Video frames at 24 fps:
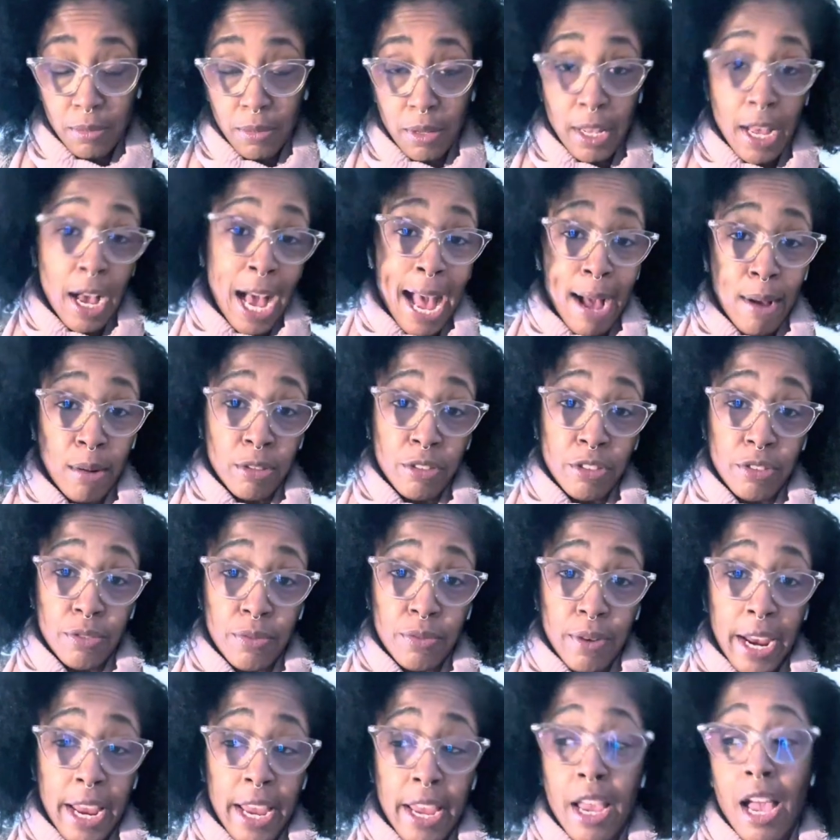house,
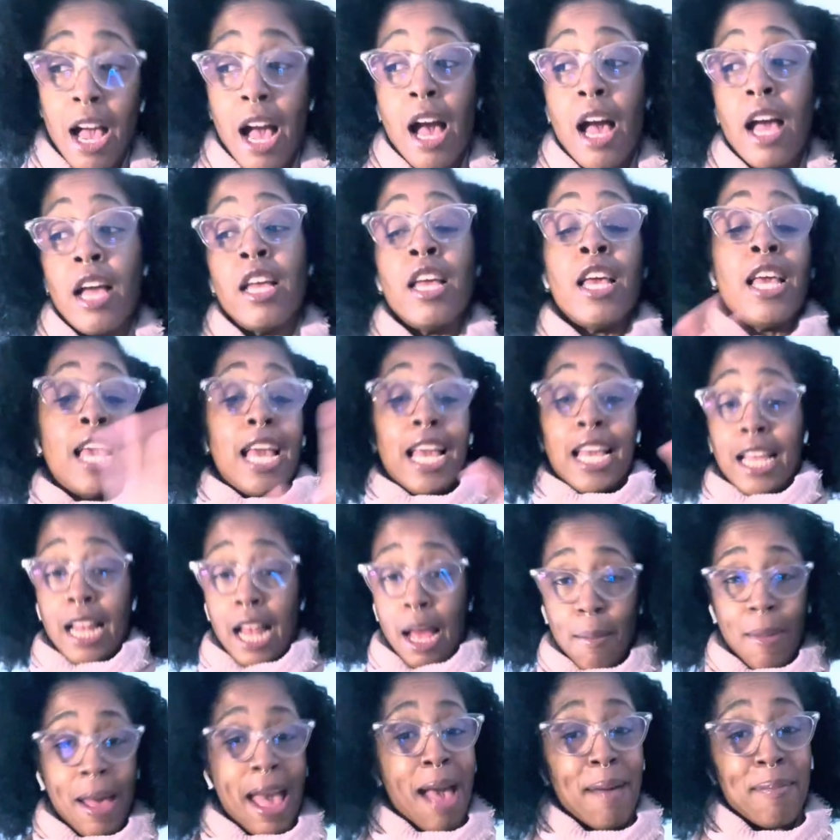right?
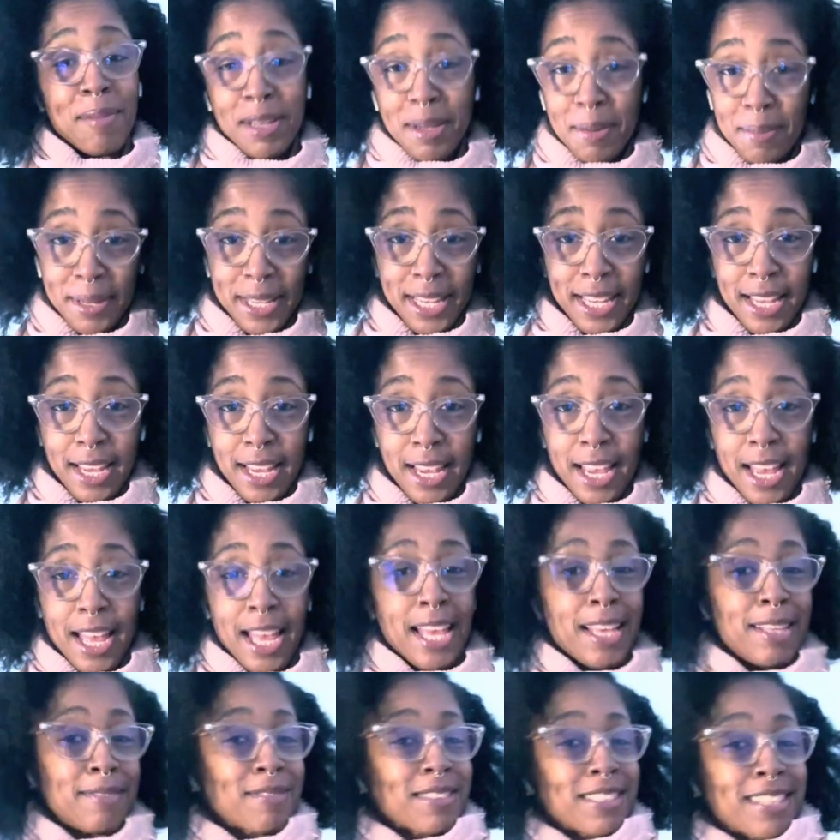I'm happy to be here.
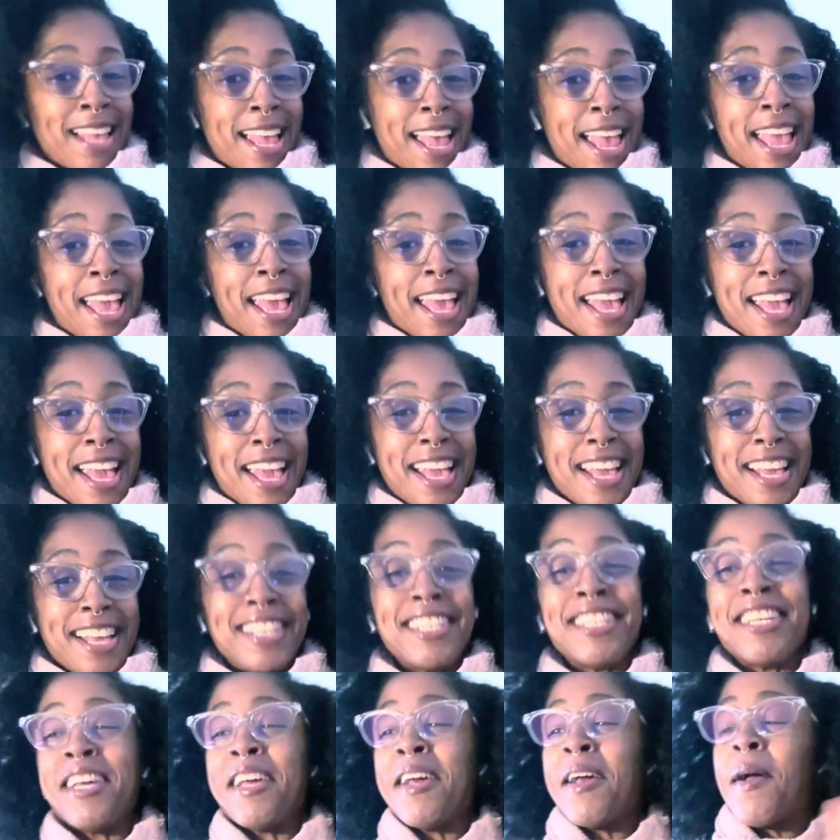Hey,
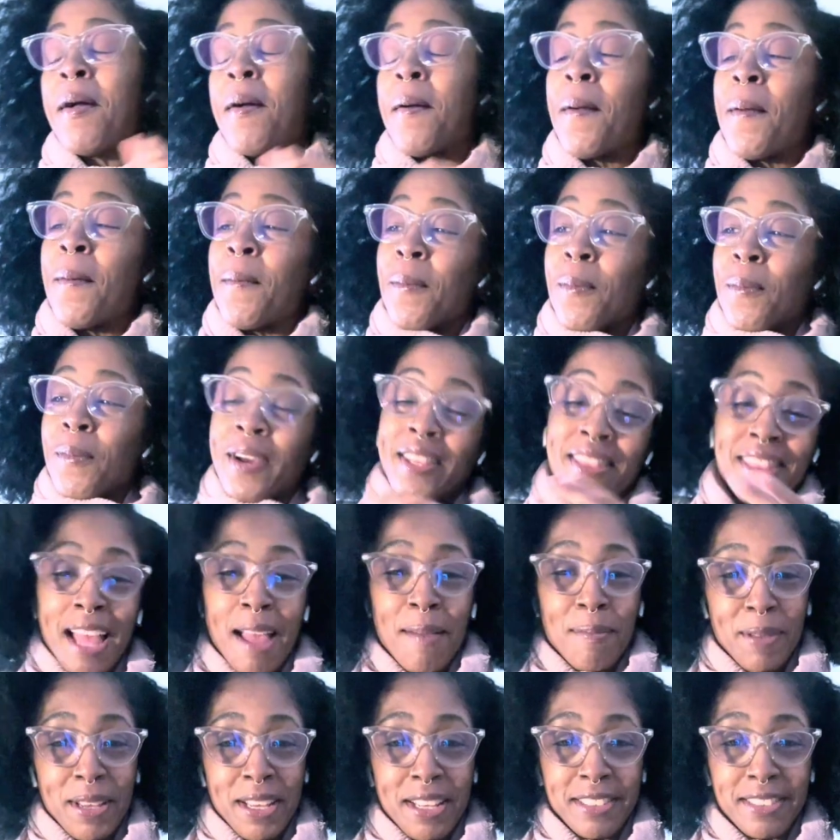with
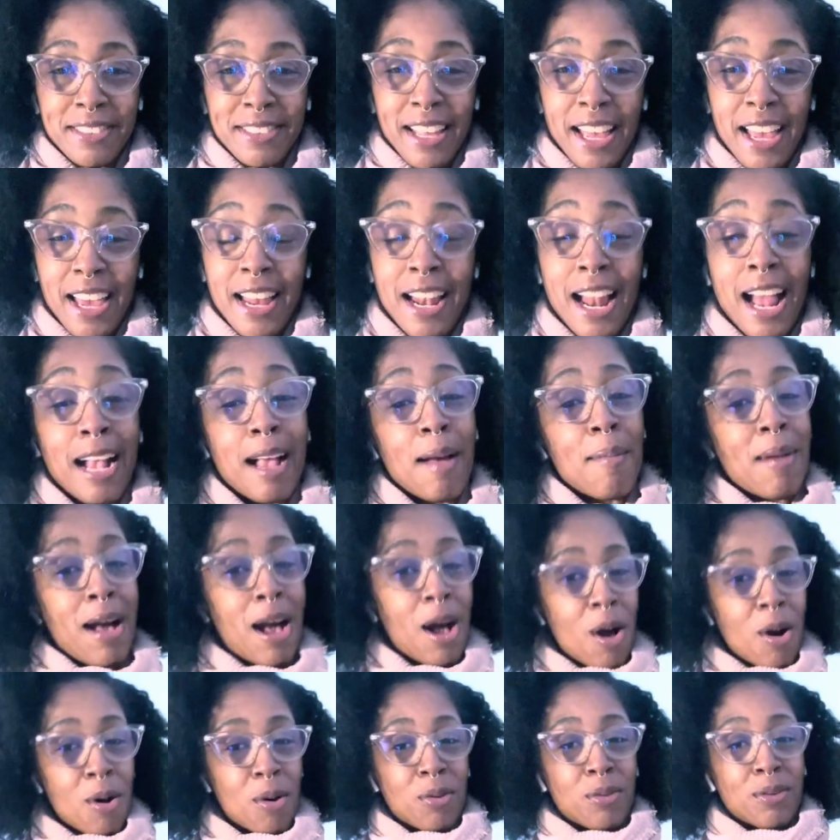that being said, I got my
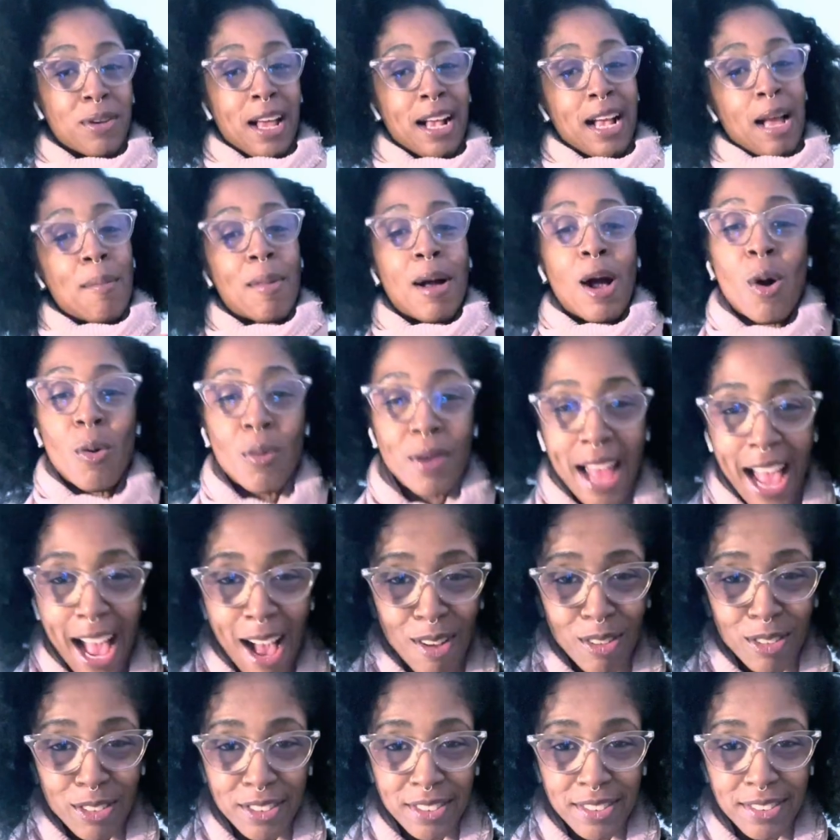own
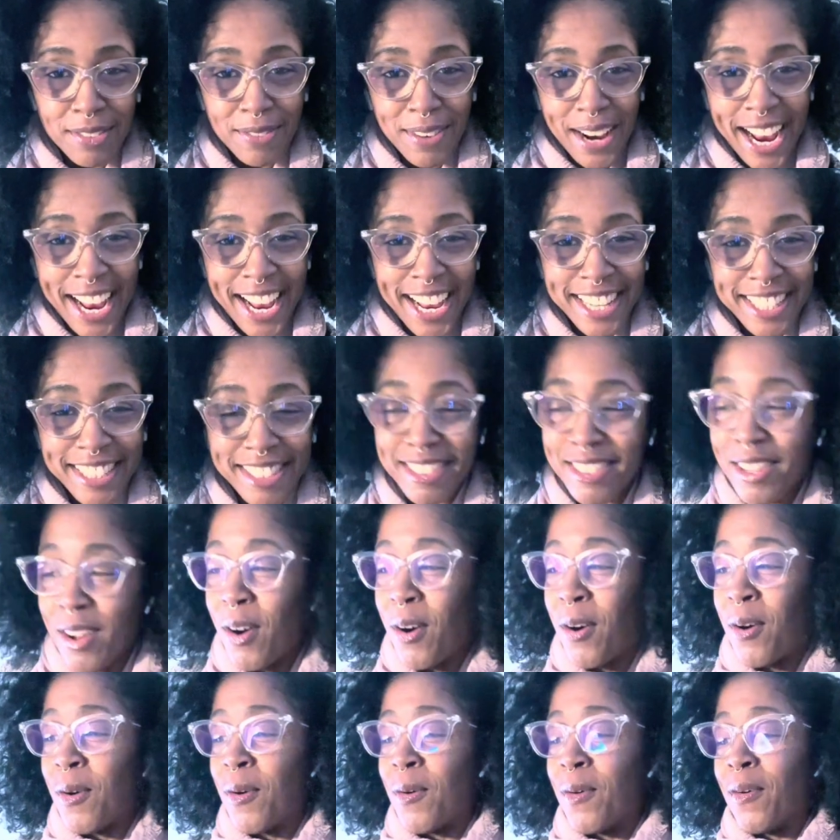house, right?
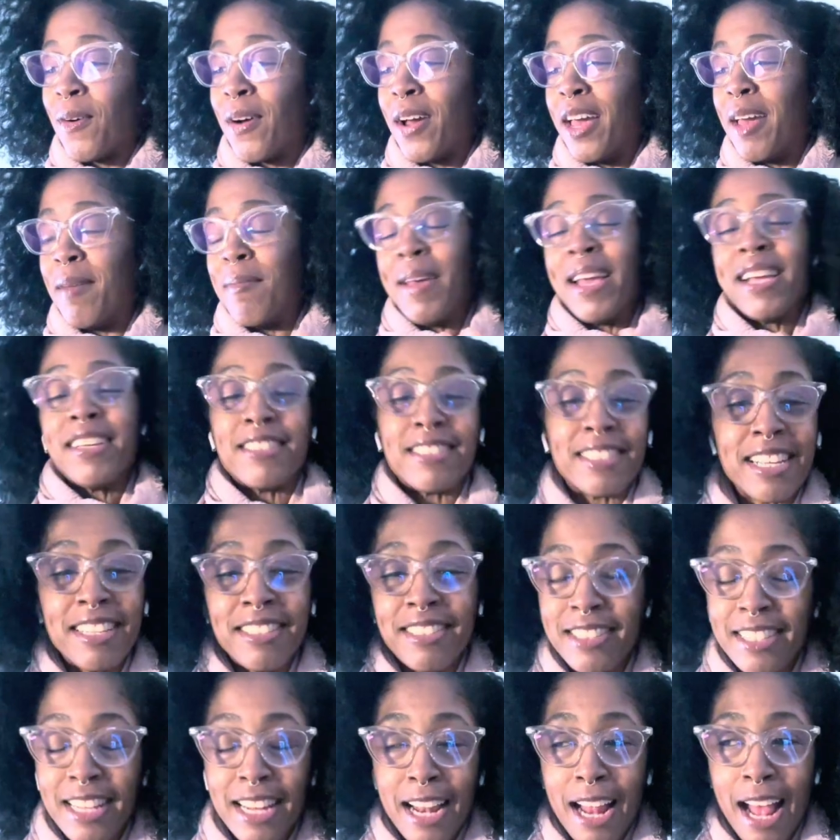So it makes
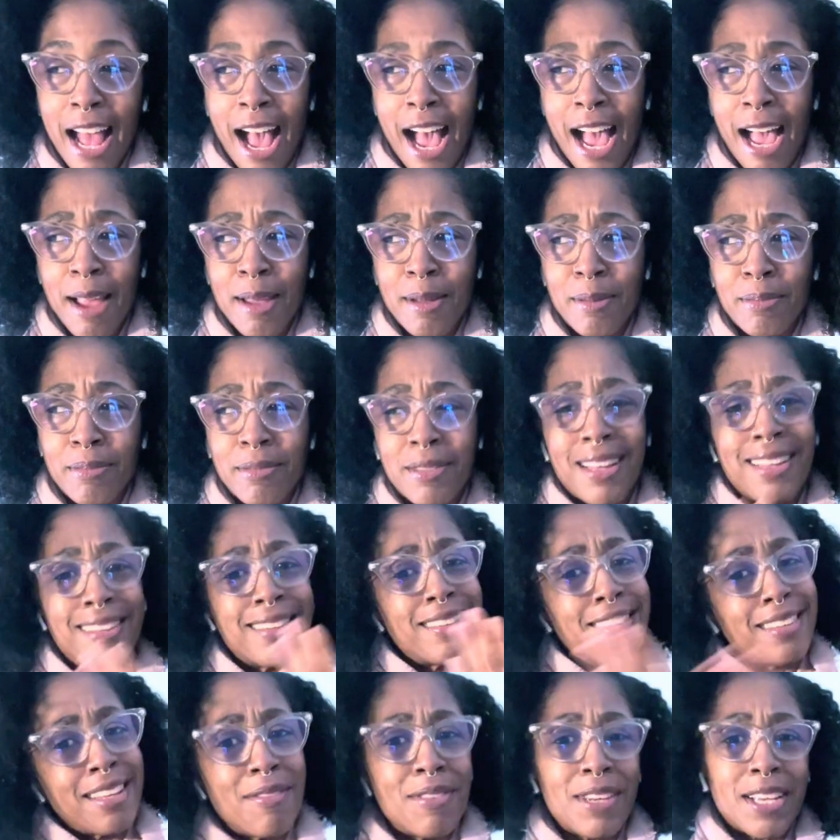sense that I'm
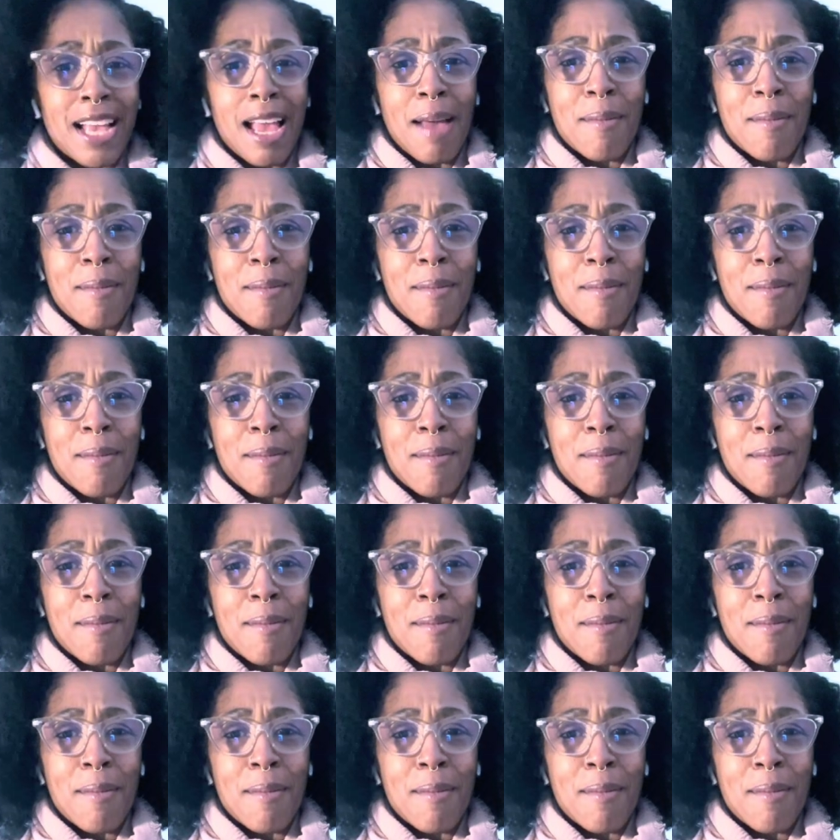living at